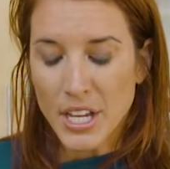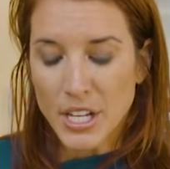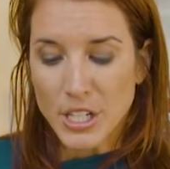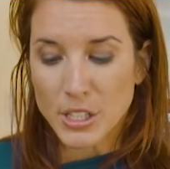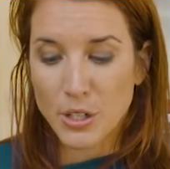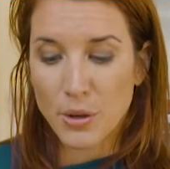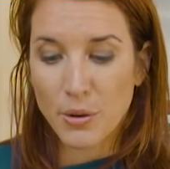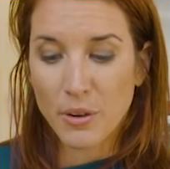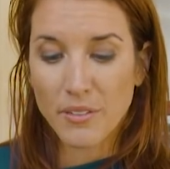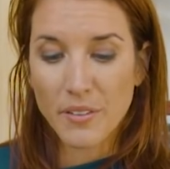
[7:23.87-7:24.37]

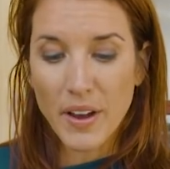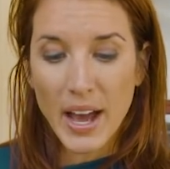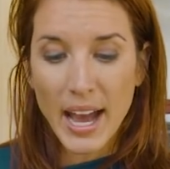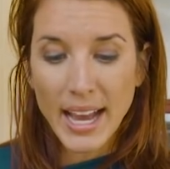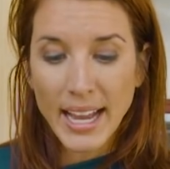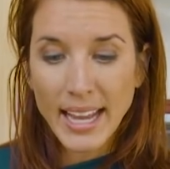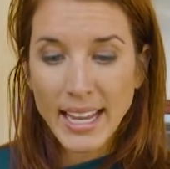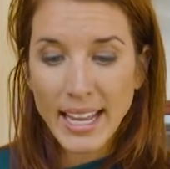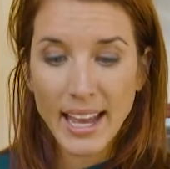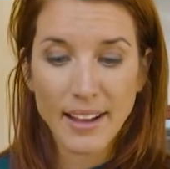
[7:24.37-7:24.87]
So if
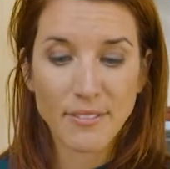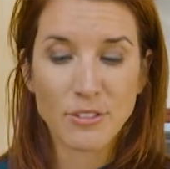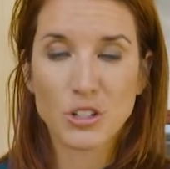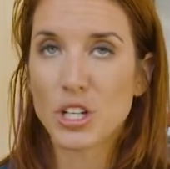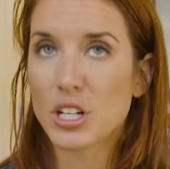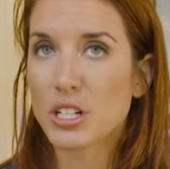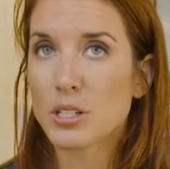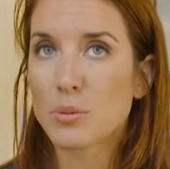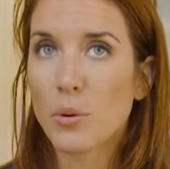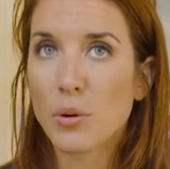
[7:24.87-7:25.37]
I have
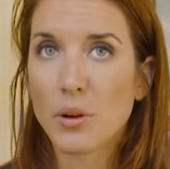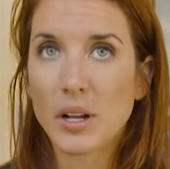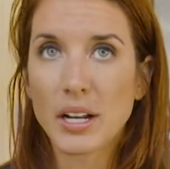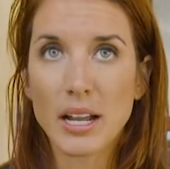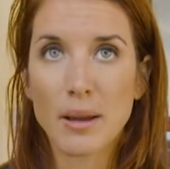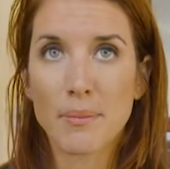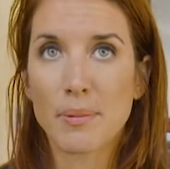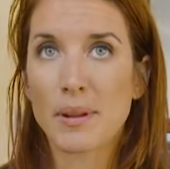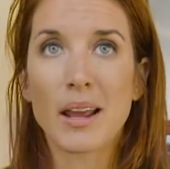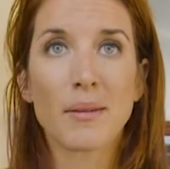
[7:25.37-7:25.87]
just woken
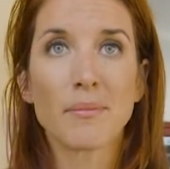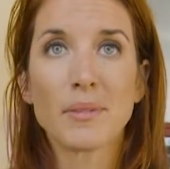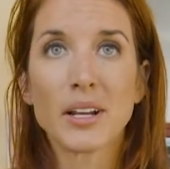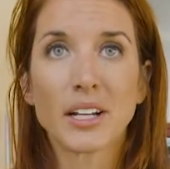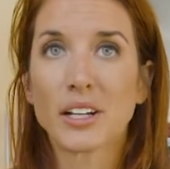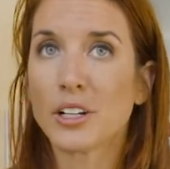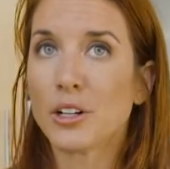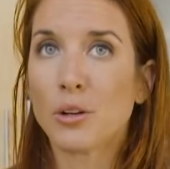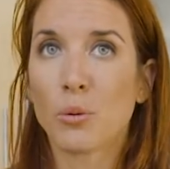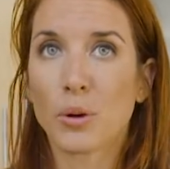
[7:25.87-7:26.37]
up and I'm not
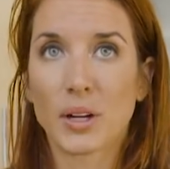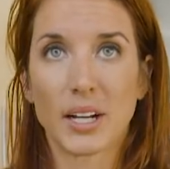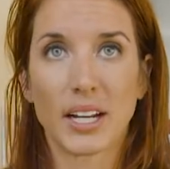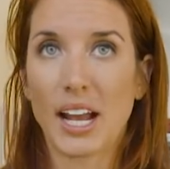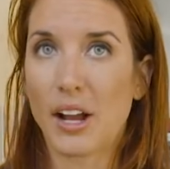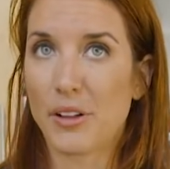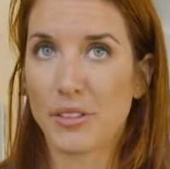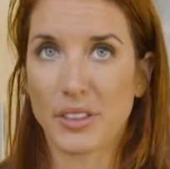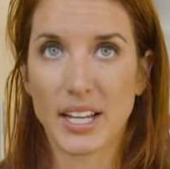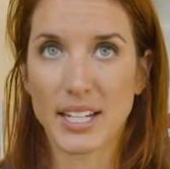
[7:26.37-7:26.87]
gonna work
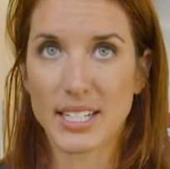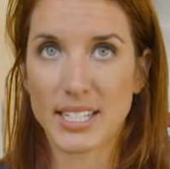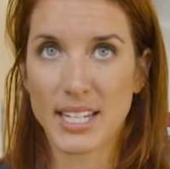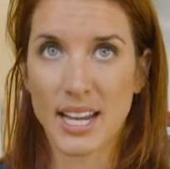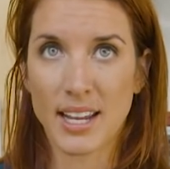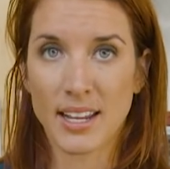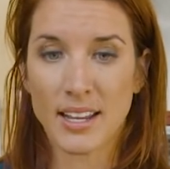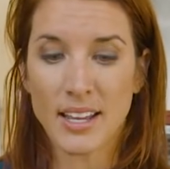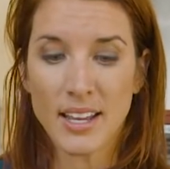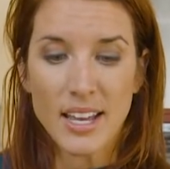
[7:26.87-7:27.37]
out that
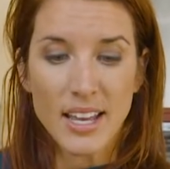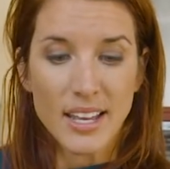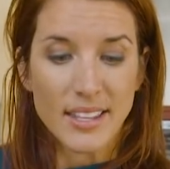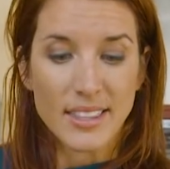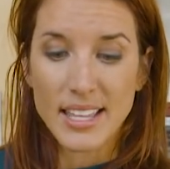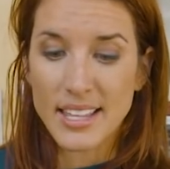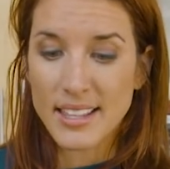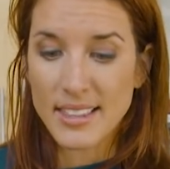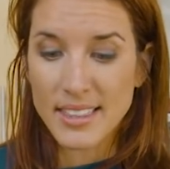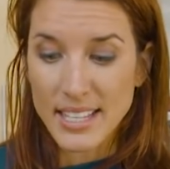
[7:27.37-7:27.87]
day,
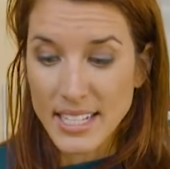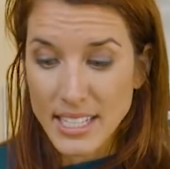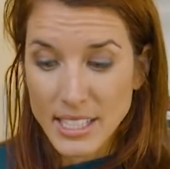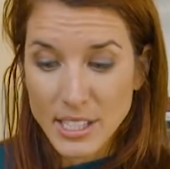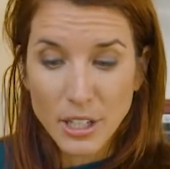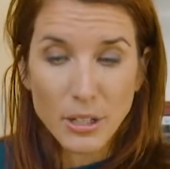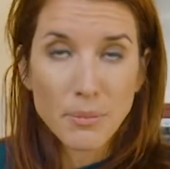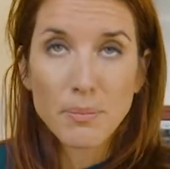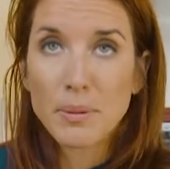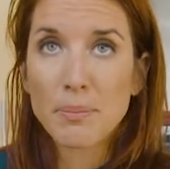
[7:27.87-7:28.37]
then this
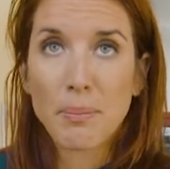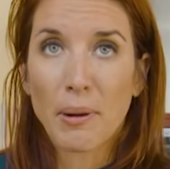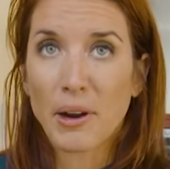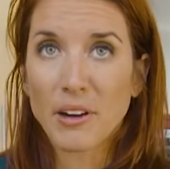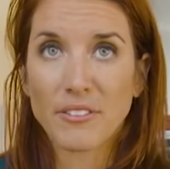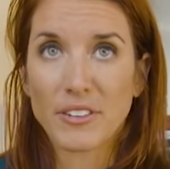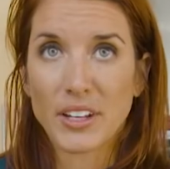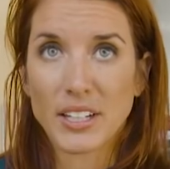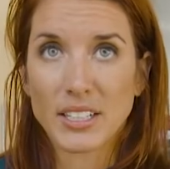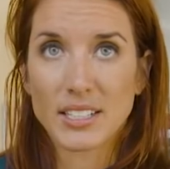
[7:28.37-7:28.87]
could be
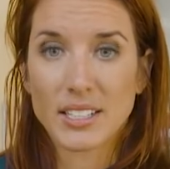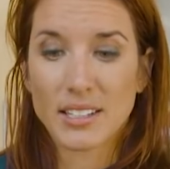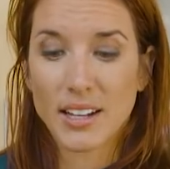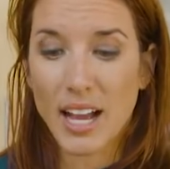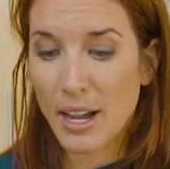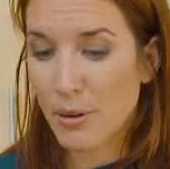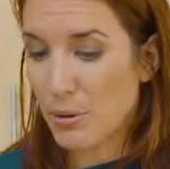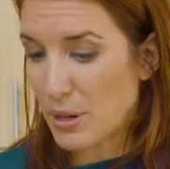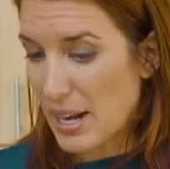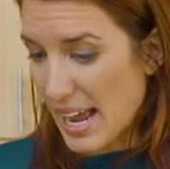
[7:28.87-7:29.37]
perfect.
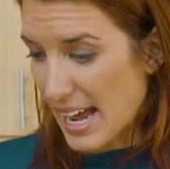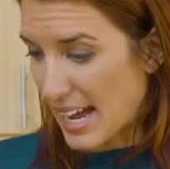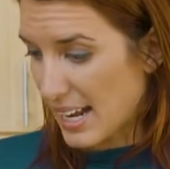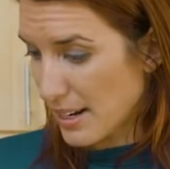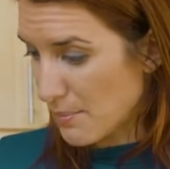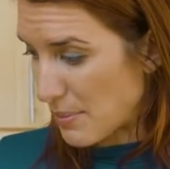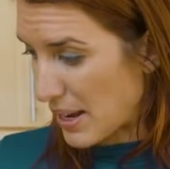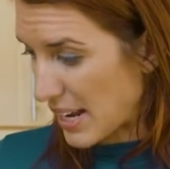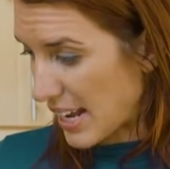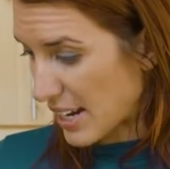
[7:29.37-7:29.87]
I would
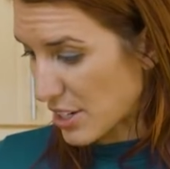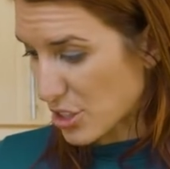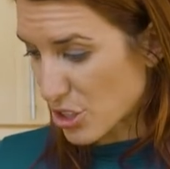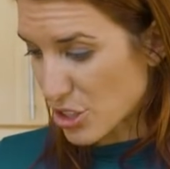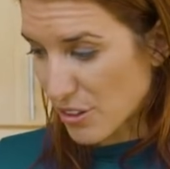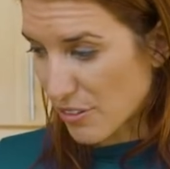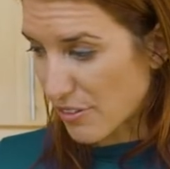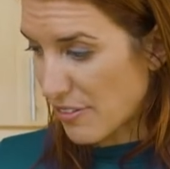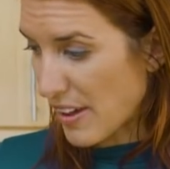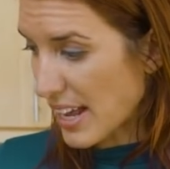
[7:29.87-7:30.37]
add my
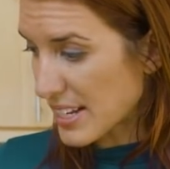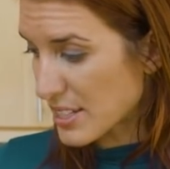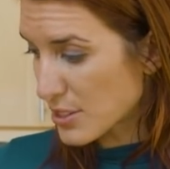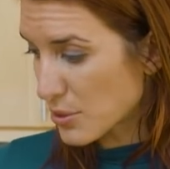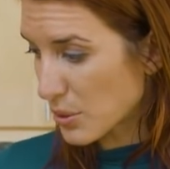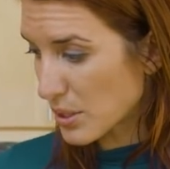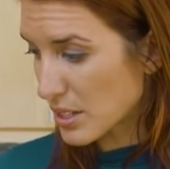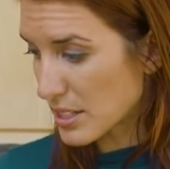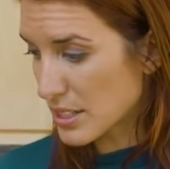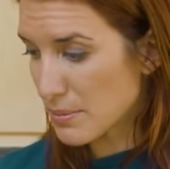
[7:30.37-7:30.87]
extra fat
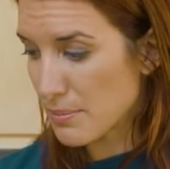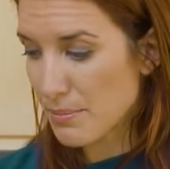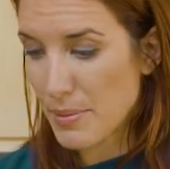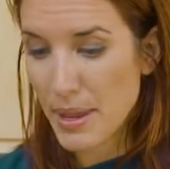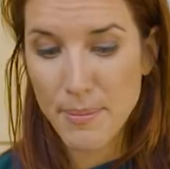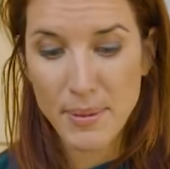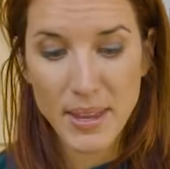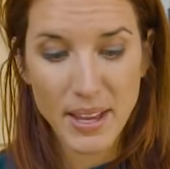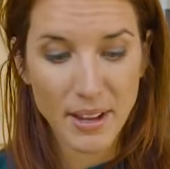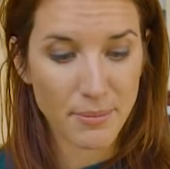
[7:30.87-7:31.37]
source.
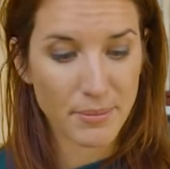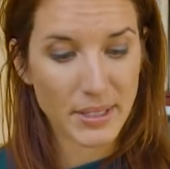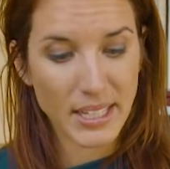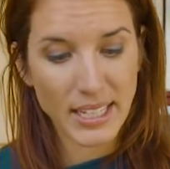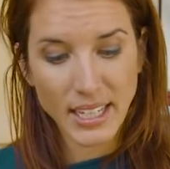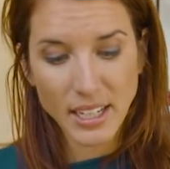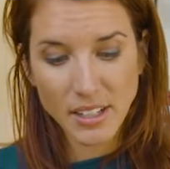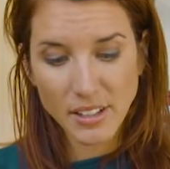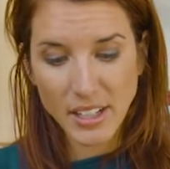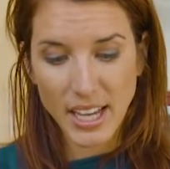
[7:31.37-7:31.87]
Maybe I'm
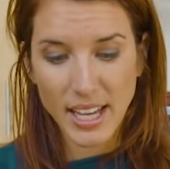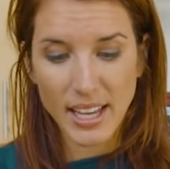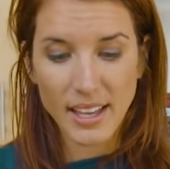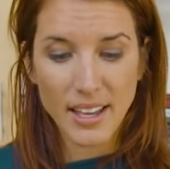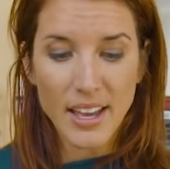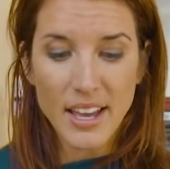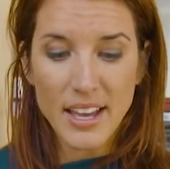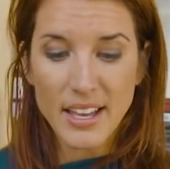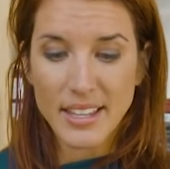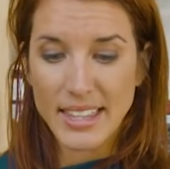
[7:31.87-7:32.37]
like, okay,
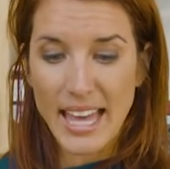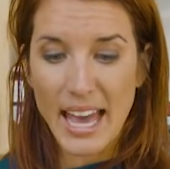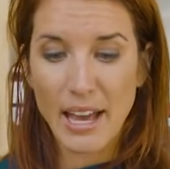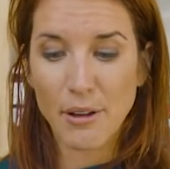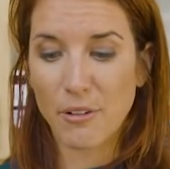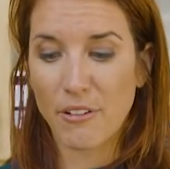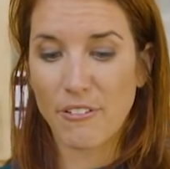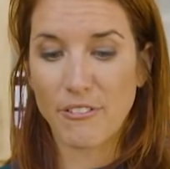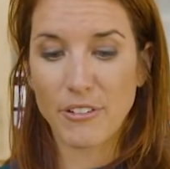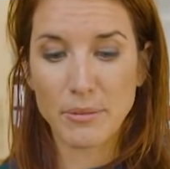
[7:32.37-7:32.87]
that
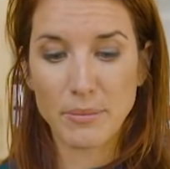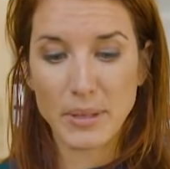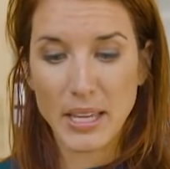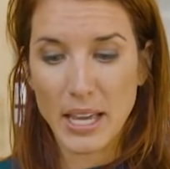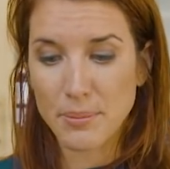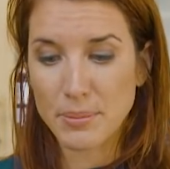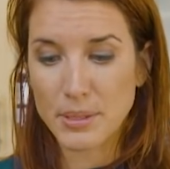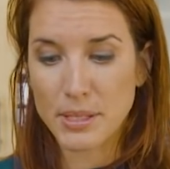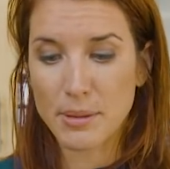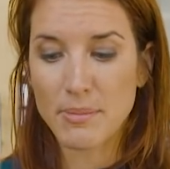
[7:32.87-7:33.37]
will fill me
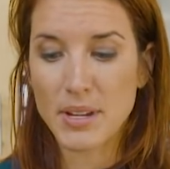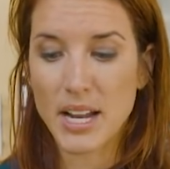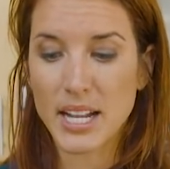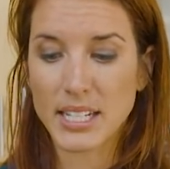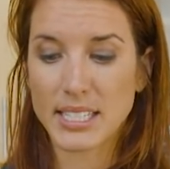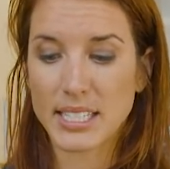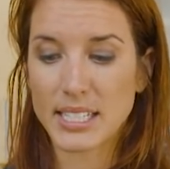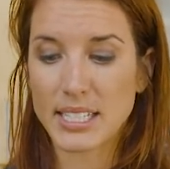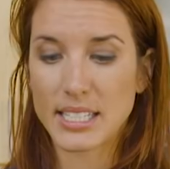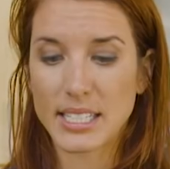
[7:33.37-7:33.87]
up, some
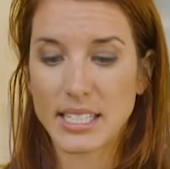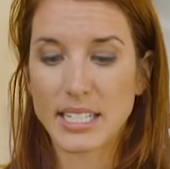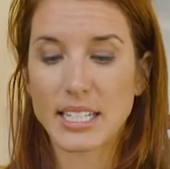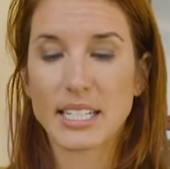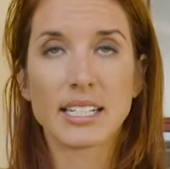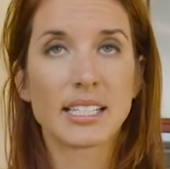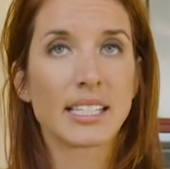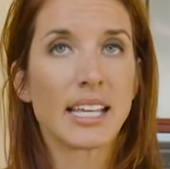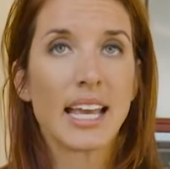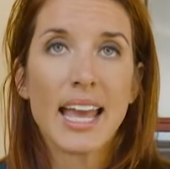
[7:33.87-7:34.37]
nuts and
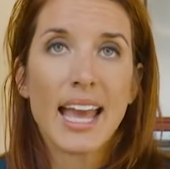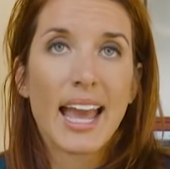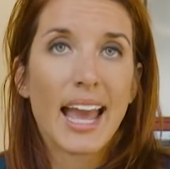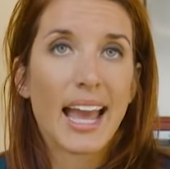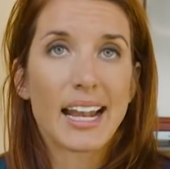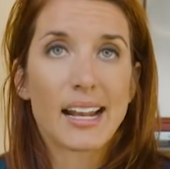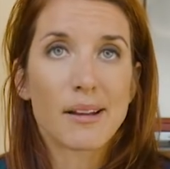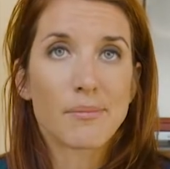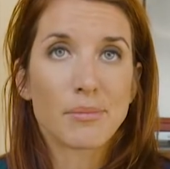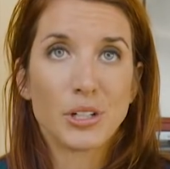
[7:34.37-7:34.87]
seeds,
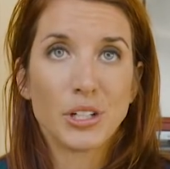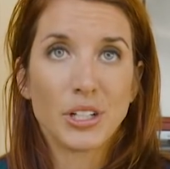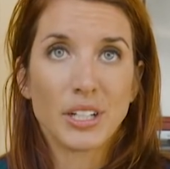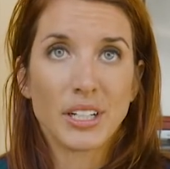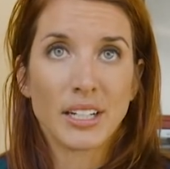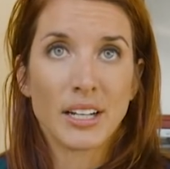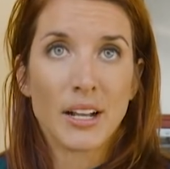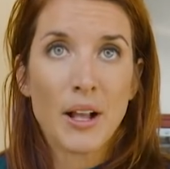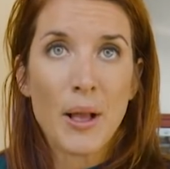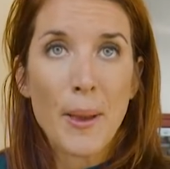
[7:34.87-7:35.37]
and I'm
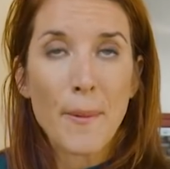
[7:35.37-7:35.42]
good.